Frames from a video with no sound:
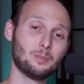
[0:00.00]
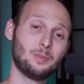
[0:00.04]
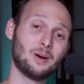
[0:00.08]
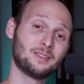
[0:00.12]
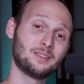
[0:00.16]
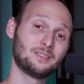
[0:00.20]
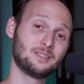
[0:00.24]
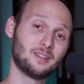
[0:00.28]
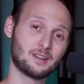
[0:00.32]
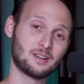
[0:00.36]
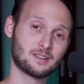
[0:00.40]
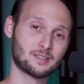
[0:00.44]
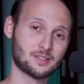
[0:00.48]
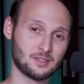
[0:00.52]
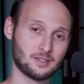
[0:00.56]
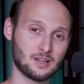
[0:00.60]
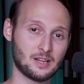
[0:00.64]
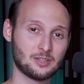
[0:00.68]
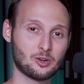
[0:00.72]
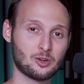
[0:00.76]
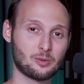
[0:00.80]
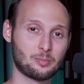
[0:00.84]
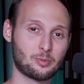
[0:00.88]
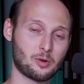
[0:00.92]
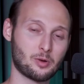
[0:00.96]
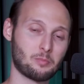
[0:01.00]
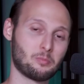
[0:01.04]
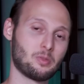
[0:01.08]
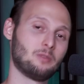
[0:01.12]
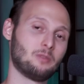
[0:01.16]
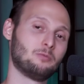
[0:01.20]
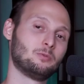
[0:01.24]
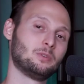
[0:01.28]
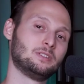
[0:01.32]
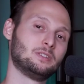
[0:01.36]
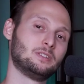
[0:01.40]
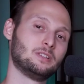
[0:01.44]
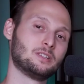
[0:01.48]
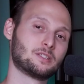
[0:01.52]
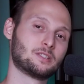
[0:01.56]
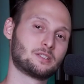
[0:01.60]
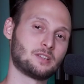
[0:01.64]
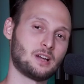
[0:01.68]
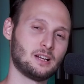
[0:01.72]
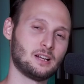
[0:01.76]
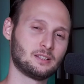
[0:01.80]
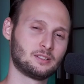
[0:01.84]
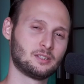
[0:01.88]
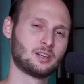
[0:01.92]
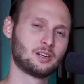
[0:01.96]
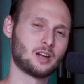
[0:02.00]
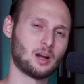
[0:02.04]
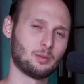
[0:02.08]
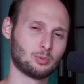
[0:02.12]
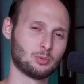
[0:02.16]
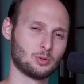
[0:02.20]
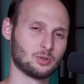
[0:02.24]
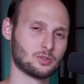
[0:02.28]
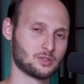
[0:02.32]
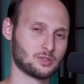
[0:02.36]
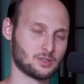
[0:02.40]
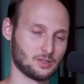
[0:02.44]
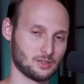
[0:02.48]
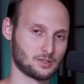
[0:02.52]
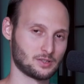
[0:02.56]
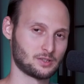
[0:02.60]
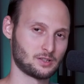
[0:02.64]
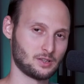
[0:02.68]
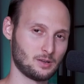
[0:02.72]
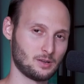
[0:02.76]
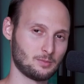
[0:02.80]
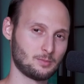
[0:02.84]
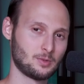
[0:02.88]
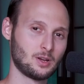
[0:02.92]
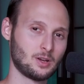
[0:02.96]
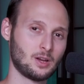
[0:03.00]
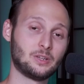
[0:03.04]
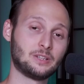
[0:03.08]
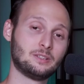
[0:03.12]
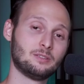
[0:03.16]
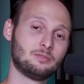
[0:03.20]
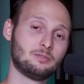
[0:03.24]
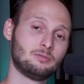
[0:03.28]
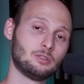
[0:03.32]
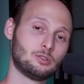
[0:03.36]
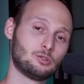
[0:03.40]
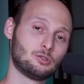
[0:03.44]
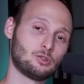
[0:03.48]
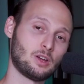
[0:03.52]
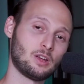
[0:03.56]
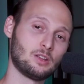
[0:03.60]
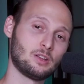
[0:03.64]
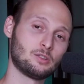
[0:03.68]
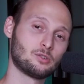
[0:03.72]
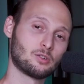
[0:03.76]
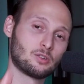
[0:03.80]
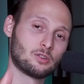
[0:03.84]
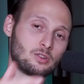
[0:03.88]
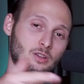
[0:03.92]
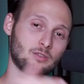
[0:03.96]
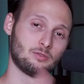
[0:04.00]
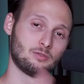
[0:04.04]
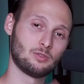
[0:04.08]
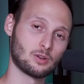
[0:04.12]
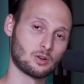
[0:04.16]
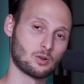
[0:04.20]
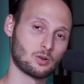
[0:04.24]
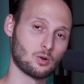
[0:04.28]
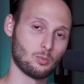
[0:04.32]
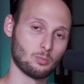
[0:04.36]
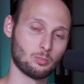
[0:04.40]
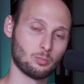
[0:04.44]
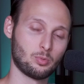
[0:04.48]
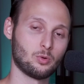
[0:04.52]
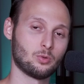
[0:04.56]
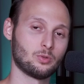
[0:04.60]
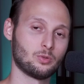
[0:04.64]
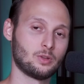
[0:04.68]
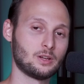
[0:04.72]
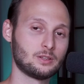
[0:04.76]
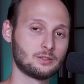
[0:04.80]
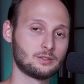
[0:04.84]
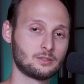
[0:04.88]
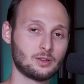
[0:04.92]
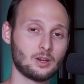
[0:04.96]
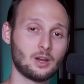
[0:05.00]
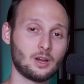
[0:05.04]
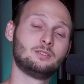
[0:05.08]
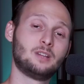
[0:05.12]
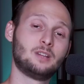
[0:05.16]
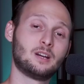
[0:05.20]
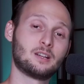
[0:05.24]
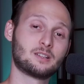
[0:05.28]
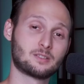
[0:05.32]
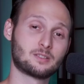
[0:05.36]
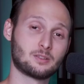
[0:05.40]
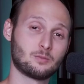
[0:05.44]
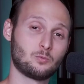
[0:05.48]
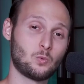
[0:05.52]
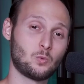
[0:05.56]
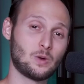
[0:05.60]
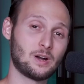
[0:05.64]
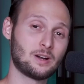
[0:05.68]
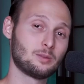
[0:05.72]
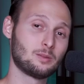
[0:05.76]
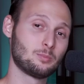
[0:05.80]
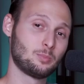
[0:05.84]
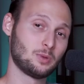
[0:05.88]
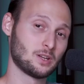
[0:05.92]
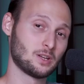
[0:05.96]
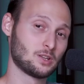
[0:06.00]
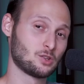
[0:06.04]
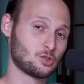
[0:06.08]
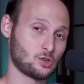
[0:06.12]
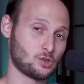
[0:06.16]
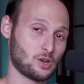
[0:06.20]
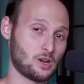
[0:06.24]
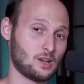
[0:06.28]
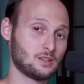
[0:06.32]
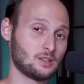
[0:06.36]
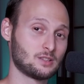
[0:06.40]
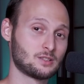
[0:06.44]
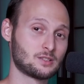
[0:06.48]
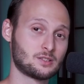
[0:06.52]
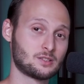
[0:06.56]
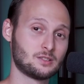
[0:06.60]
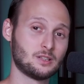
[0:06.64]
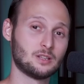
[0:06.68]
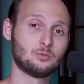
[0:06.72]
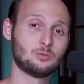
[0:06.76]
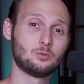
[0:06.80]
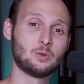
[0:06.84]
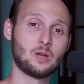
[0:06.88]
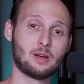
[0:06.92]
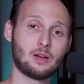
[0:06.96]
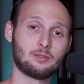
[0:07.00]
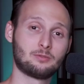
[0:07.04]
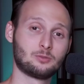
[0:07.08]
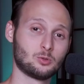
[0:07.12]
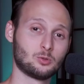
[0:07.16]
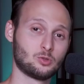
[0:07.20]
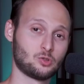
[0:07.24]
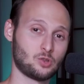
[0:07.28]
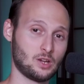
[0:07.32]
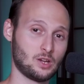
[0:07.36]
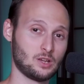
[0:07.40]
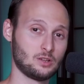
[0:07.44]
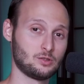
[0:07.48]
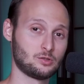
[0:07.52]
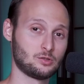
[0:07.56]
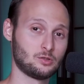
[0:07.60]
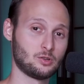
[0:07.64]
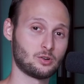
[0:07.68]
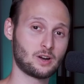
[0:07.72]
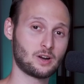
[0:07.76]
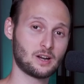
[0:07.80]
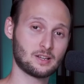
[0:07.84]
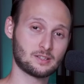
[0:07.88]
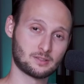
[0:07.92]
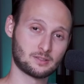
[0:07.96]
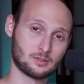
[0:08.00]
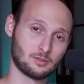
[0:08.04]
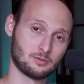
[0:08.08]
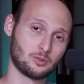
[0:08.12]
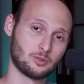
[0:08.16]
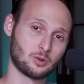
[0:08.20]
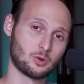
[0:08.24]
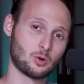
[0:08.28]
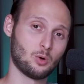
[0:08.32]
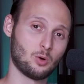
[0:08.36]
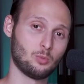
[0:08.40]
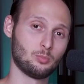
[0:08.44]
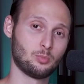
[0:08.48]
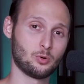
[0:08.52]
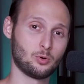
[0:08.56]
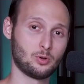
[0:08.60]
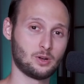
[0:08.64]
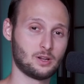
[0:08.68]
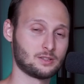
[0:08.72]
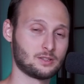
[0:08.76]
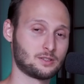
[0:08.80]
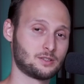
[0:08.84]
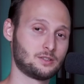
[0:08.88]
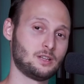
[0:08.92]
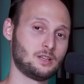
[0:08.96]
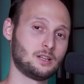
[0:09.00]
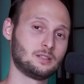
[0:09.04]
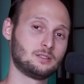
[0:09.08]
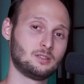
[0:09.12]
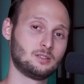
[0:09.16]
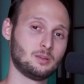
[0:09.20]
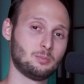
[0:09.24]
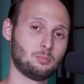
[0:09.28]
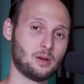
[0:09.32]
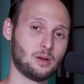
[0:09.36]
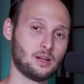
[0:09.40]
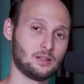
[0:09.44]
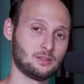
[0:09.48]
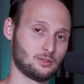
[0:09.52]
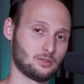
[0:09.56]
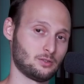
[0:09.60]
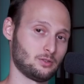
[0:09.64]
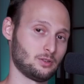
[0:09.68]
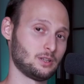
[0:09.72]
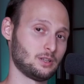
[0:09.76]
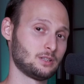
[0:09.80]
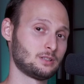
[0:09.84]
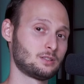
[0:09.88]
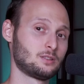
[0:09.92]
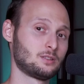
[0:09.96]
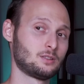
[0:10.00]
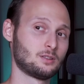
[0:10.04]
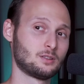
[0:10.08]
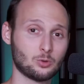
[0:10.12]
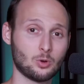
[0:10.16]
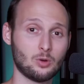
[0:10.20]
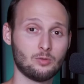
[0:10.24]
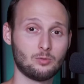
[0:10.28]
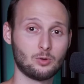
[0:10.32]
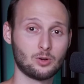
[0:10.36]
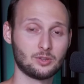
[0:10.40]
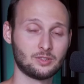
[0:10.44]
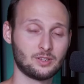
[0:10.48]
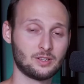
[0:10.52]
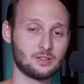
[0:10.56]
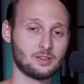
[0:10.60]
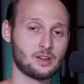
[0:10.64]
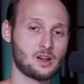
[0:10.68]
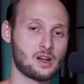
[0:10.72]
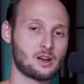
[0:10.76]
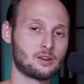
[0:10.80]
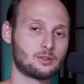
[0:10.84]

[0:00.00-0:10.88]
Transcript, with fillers: But there's another problem with this tightly coupled system, that if we change a given component, there's a very big chance that we have to change the rest of the components that depend on it to avoid any